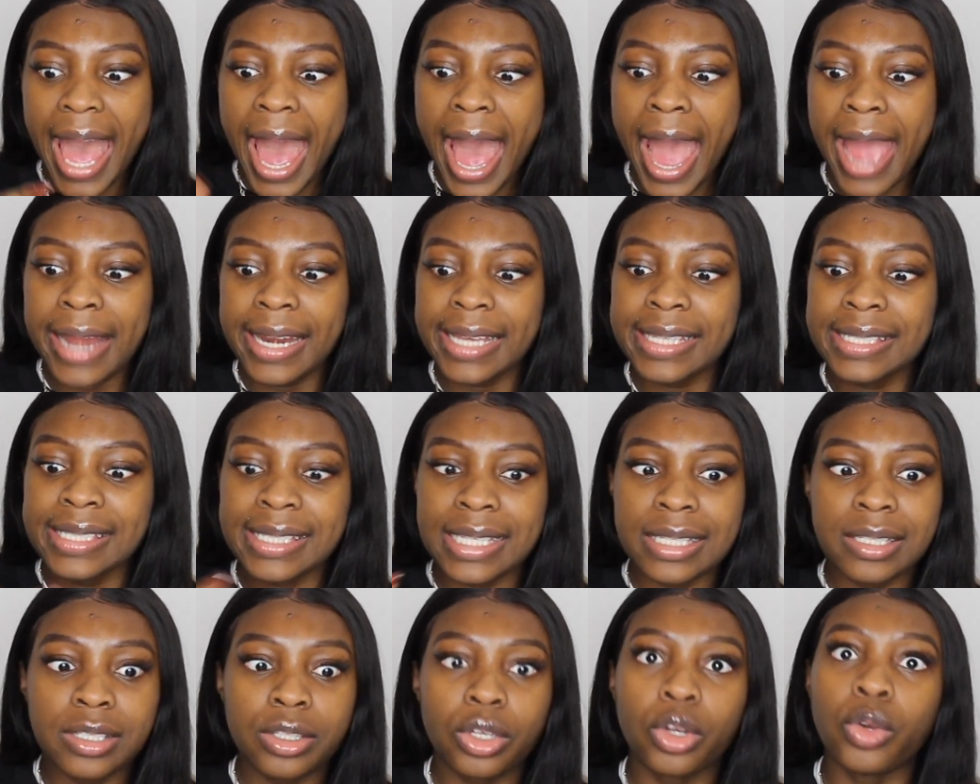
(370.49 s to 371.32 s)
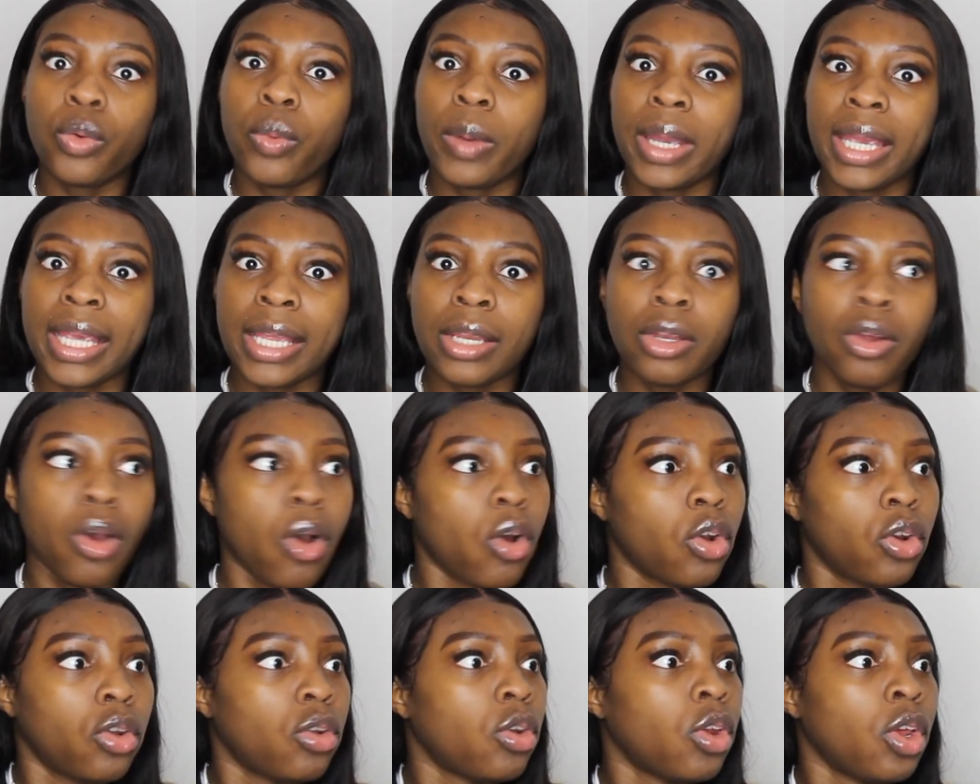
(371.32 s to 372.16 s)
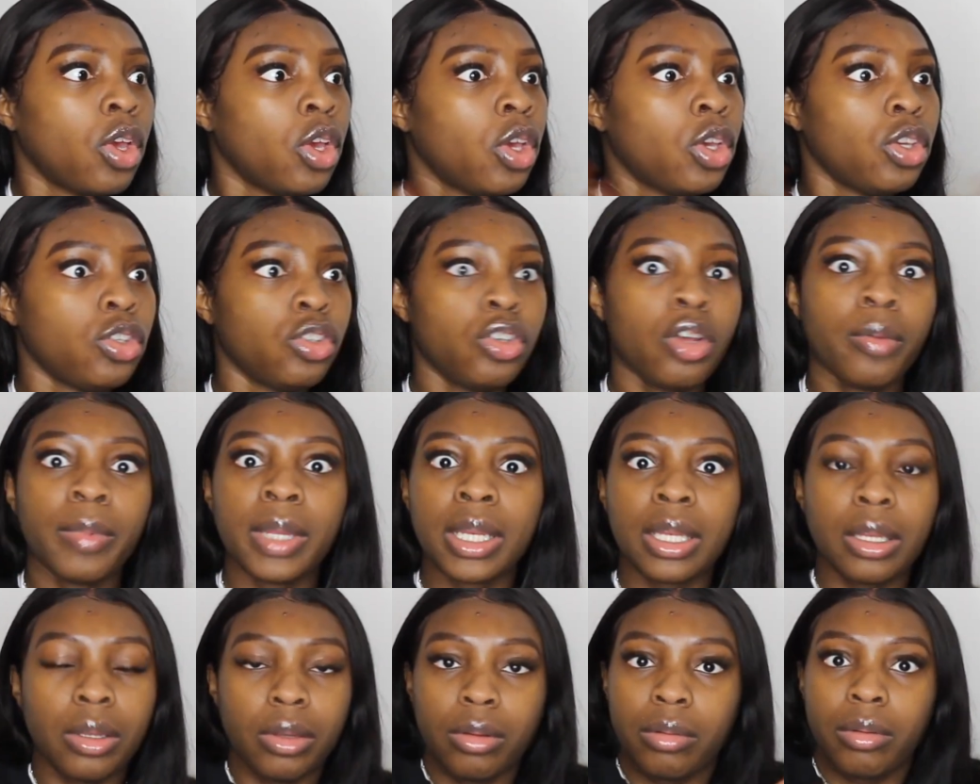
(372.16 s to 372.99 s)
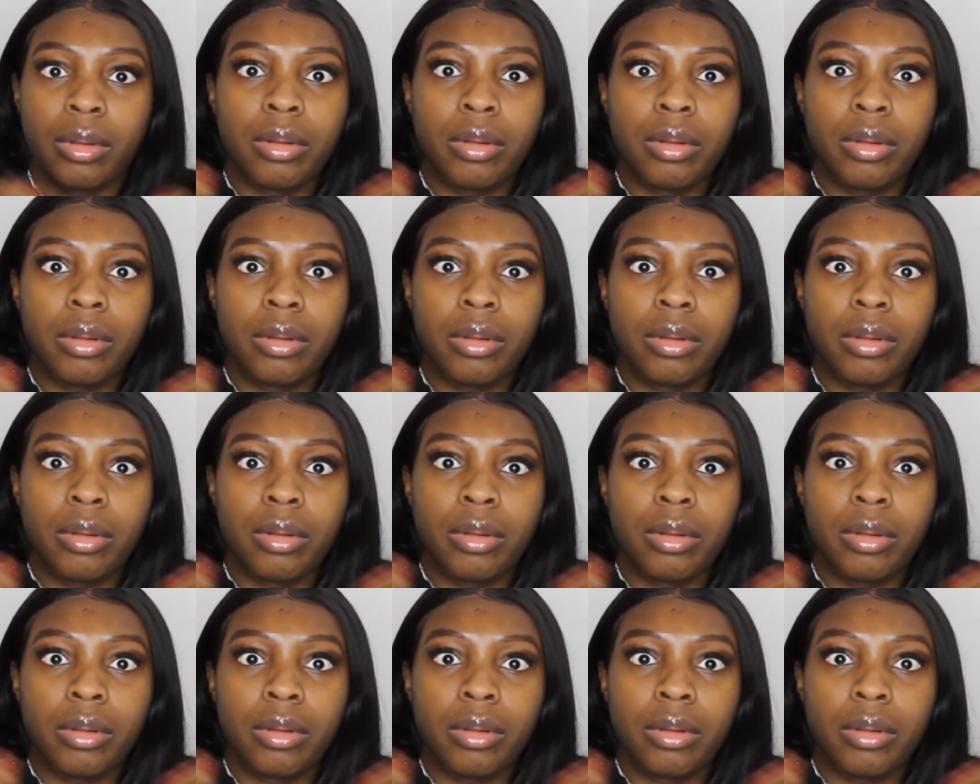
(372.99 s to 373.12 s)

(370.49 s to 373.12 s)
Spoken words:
and assist the Queen on, you know what I mean,